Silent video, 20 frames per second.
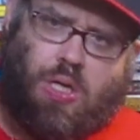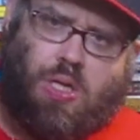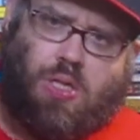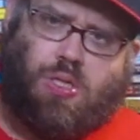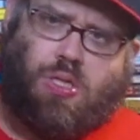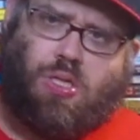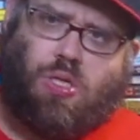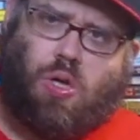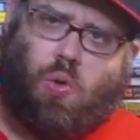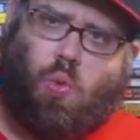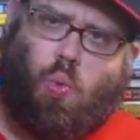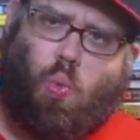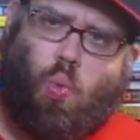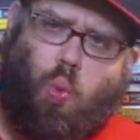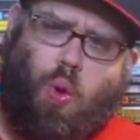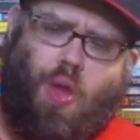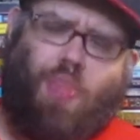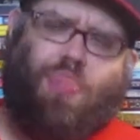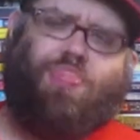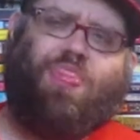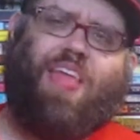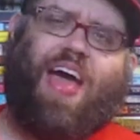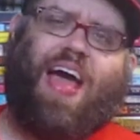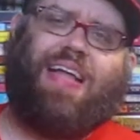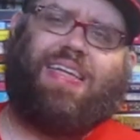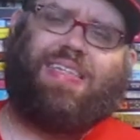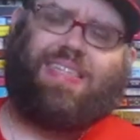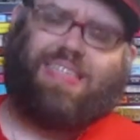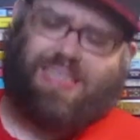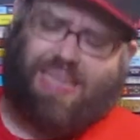So with
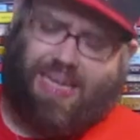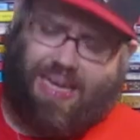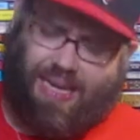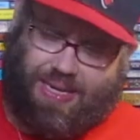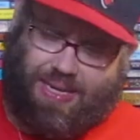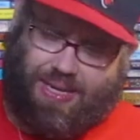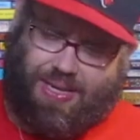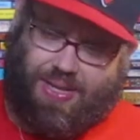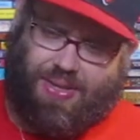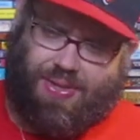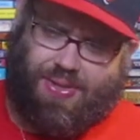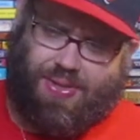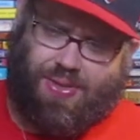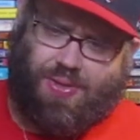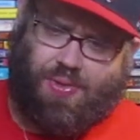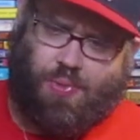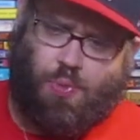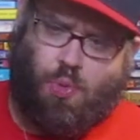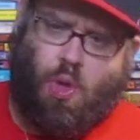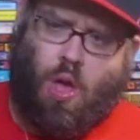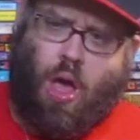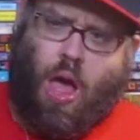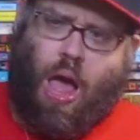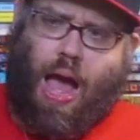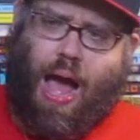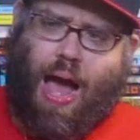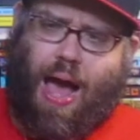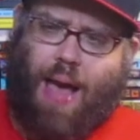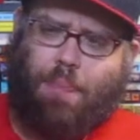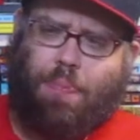that said,
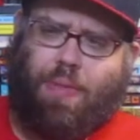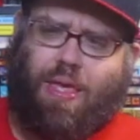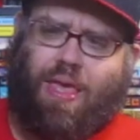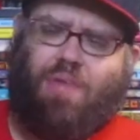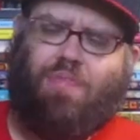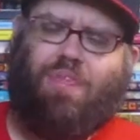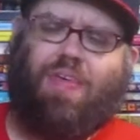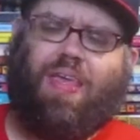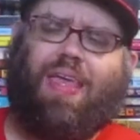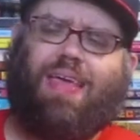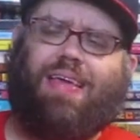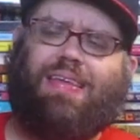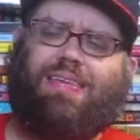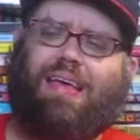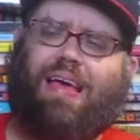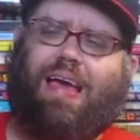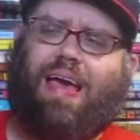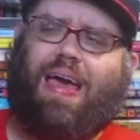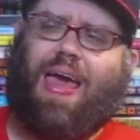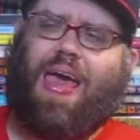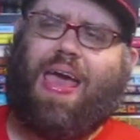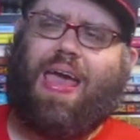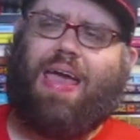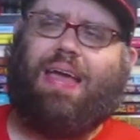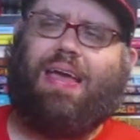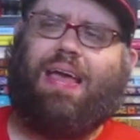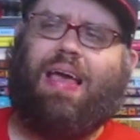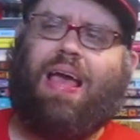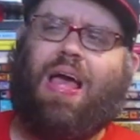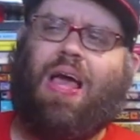I'm giving it
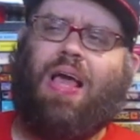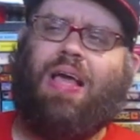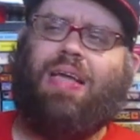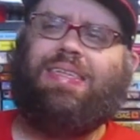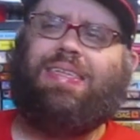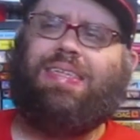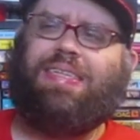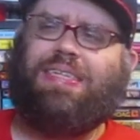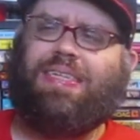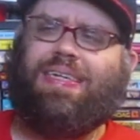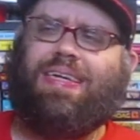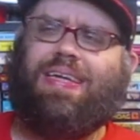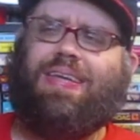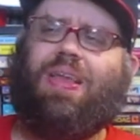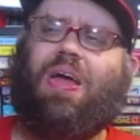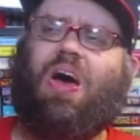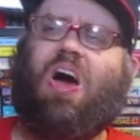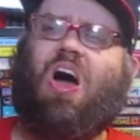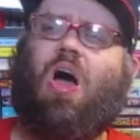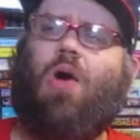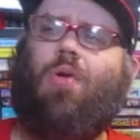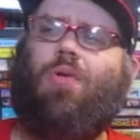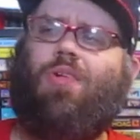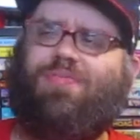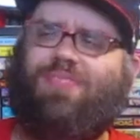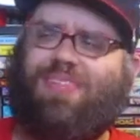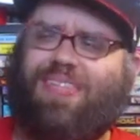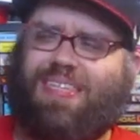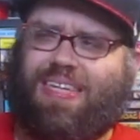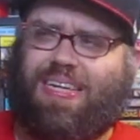a 10 out
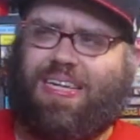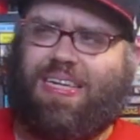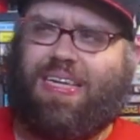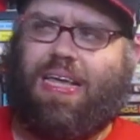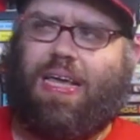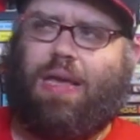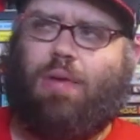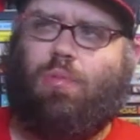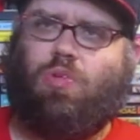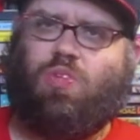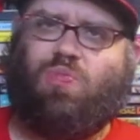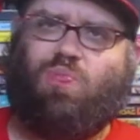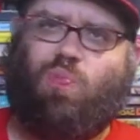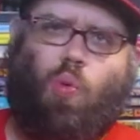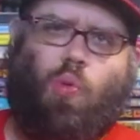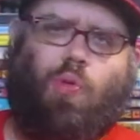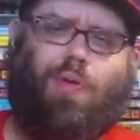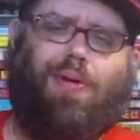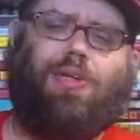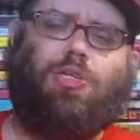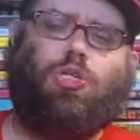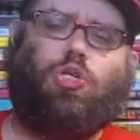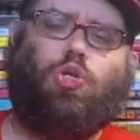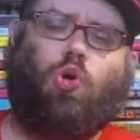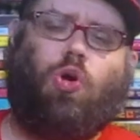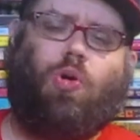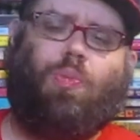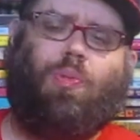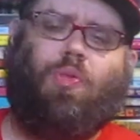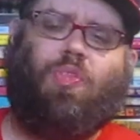of 10. It was more
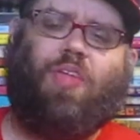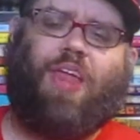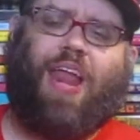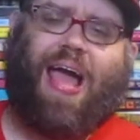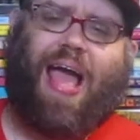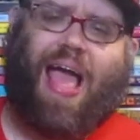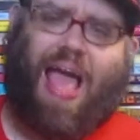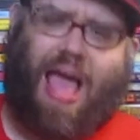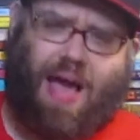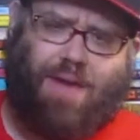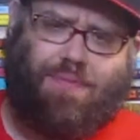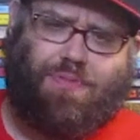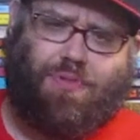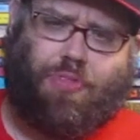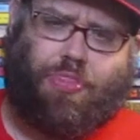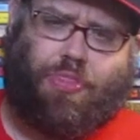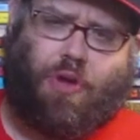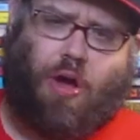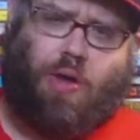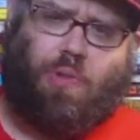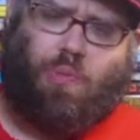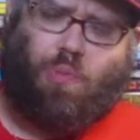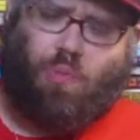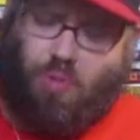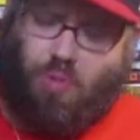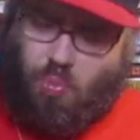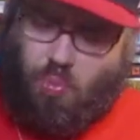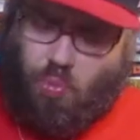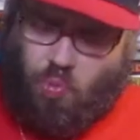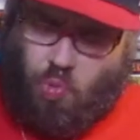enjoyable than I ever thought it
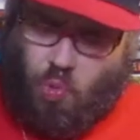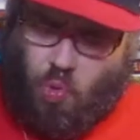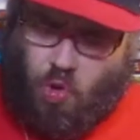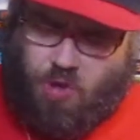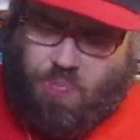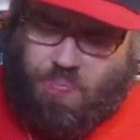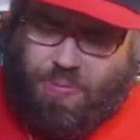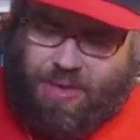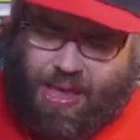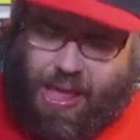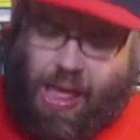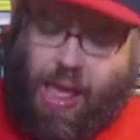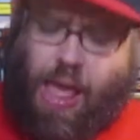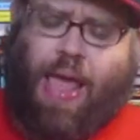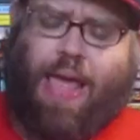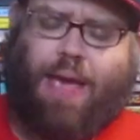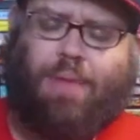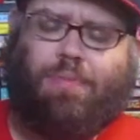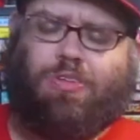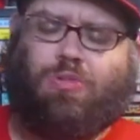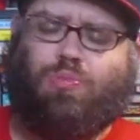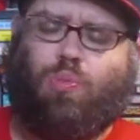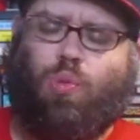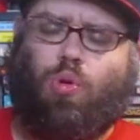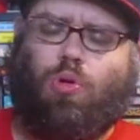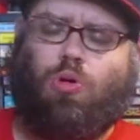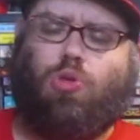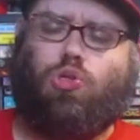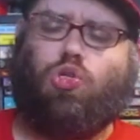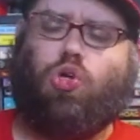would be. It was
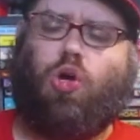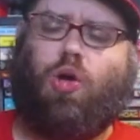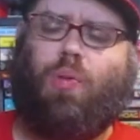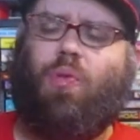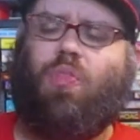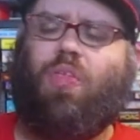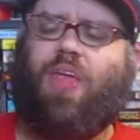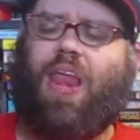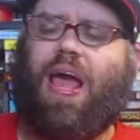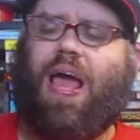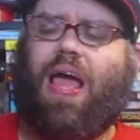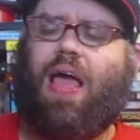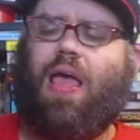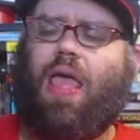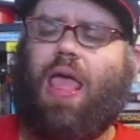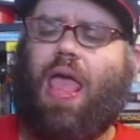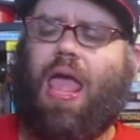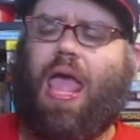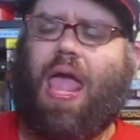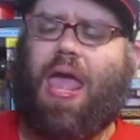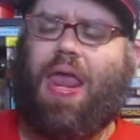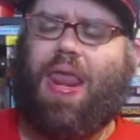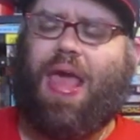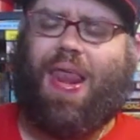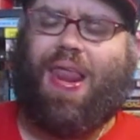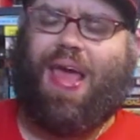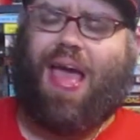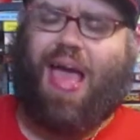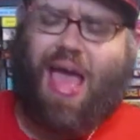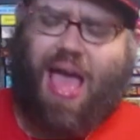more enjoyable than it
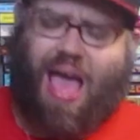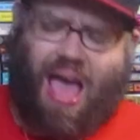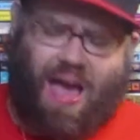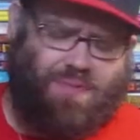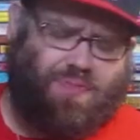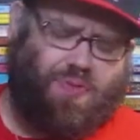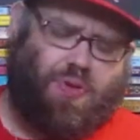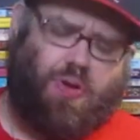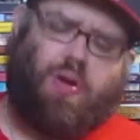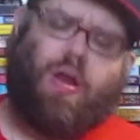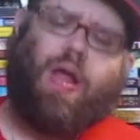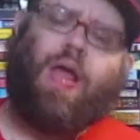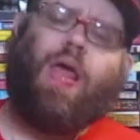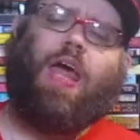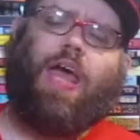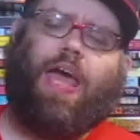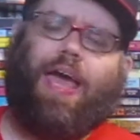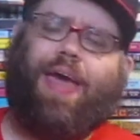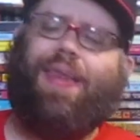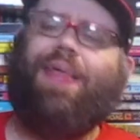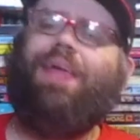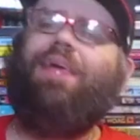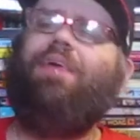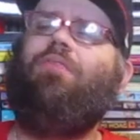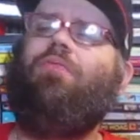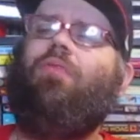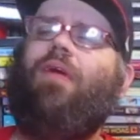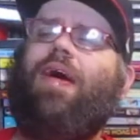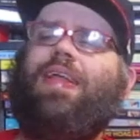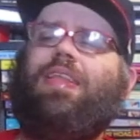had ever any
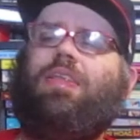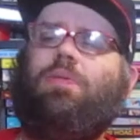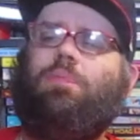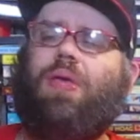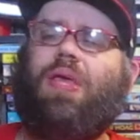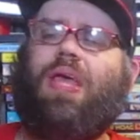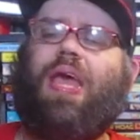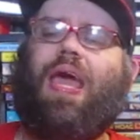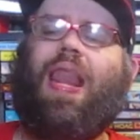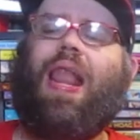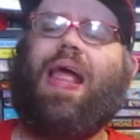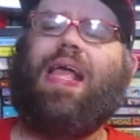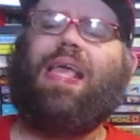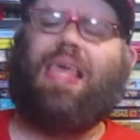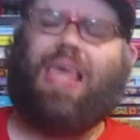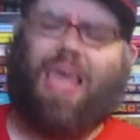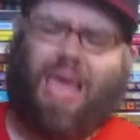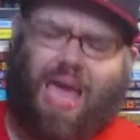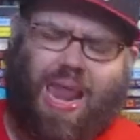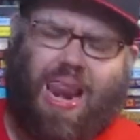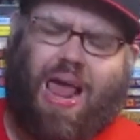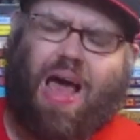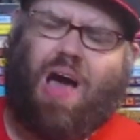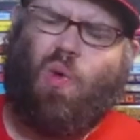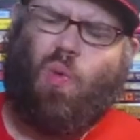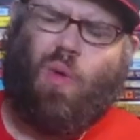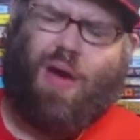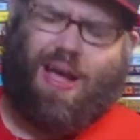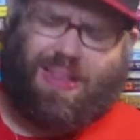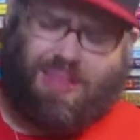right to be, and I cannot
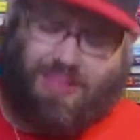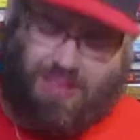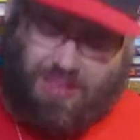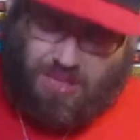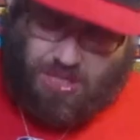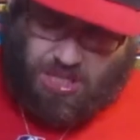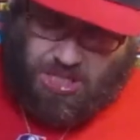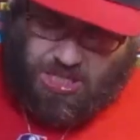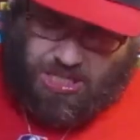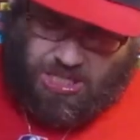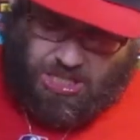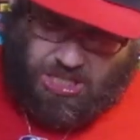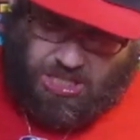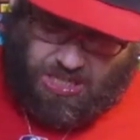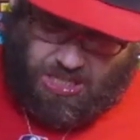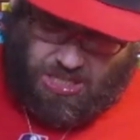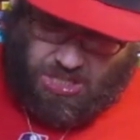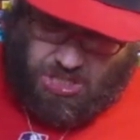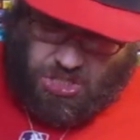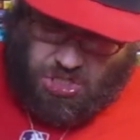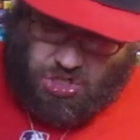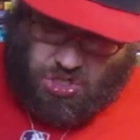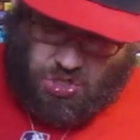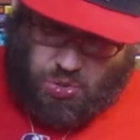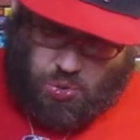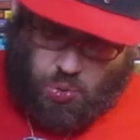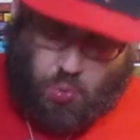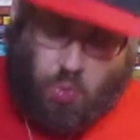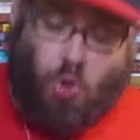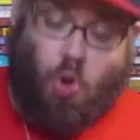wait to see season
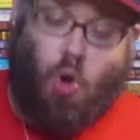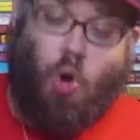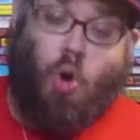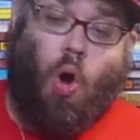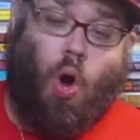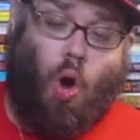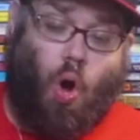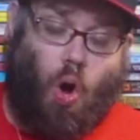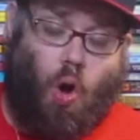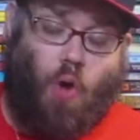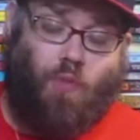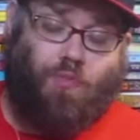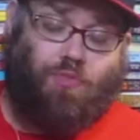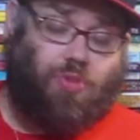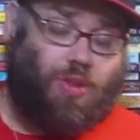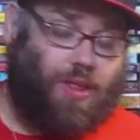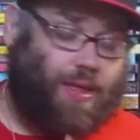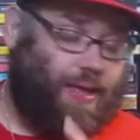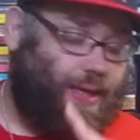2. Hopefully